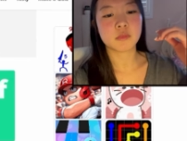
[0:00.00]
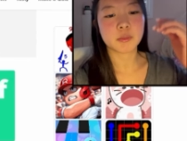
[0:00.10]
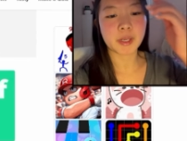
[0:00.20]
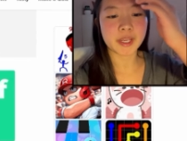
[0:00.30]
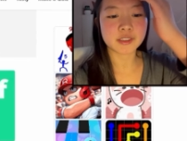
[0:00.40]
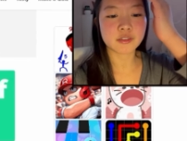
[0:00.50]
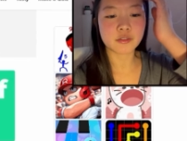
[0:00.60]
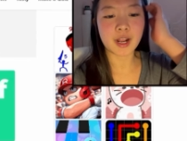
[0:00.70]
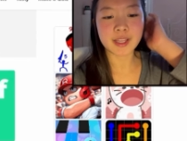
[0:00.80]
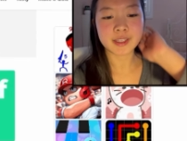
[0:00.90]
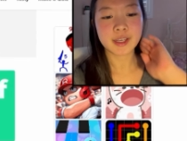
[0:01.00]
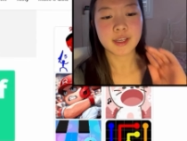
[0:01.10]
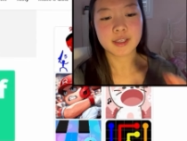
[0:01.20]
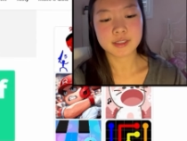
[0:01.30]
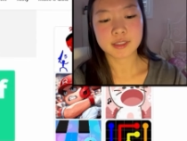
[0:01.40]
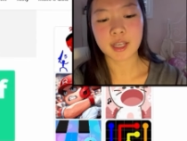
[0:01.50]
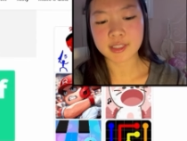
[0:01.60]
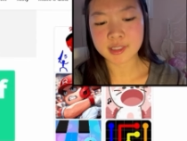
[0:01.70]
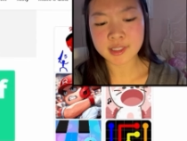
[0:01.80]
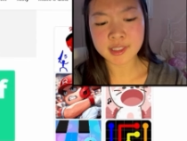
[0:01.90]
Hand of Wrath.
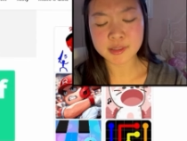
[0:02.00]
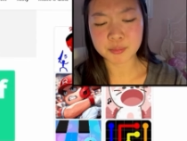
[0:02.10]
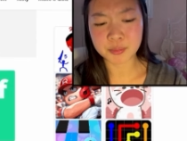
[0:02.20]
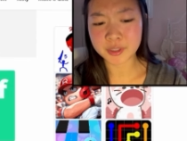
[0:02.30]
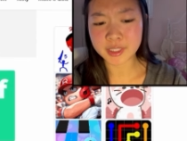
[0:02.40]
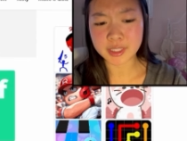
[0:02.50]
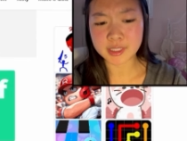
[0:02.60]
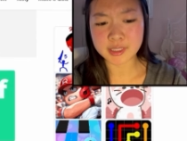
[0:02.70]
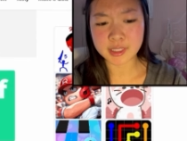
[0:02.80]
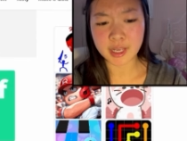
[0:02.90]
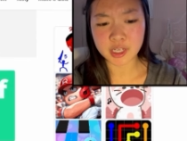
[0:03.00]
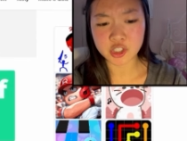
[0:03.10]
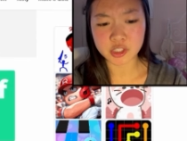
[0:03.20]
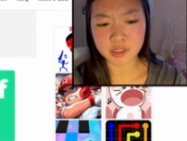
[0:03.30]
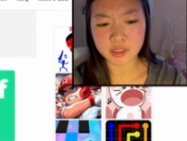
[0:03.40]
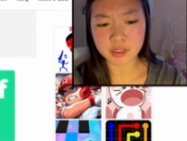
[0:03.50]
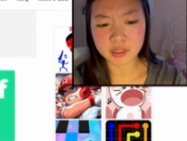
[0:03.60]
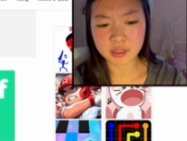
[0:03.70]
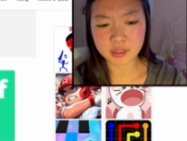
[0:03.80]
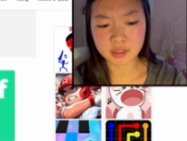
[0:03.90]
Guys, this is pretty easy, actually.
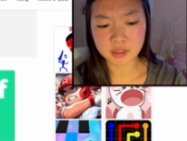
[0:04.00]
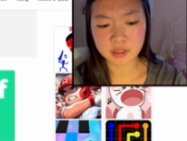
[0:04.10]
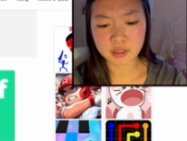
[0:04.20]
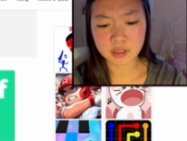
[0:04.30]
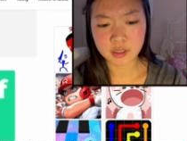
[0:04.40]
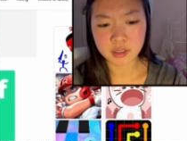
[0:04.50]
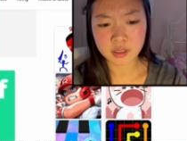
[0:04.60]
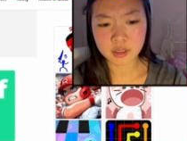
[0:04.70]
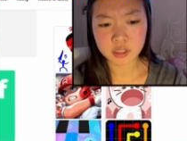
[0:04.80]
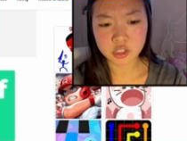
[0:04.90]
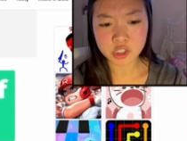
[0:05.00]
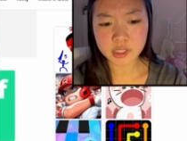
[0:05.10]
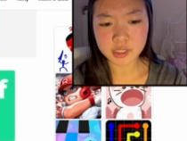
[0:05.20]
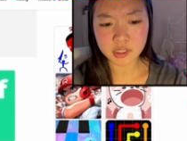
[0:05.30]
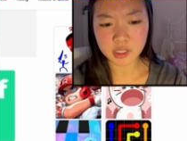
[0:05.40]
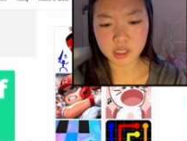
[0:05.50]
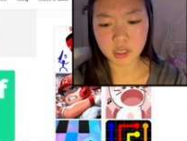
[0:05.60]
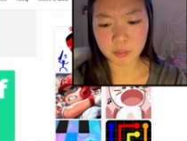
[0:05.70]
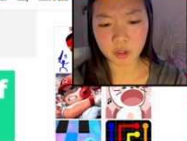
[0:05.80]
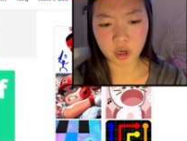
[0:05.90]
Just like a
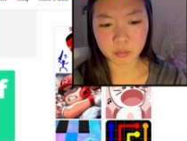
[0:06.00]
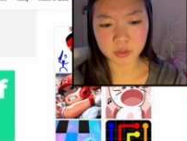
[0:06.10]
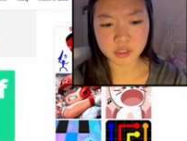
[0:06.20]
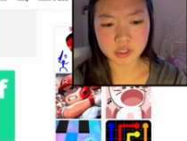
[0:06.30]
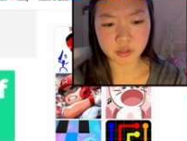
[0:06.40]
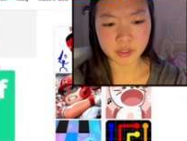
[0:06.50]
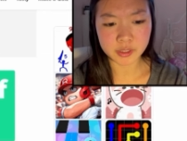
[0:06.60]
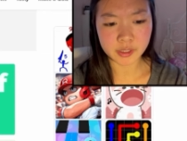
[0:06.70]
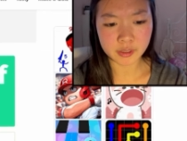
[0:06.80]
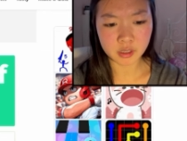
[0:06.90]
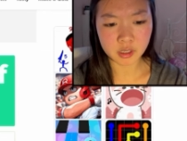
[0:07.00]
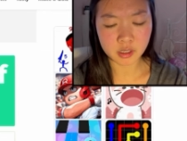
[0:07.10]
couple hard ones thrown in there.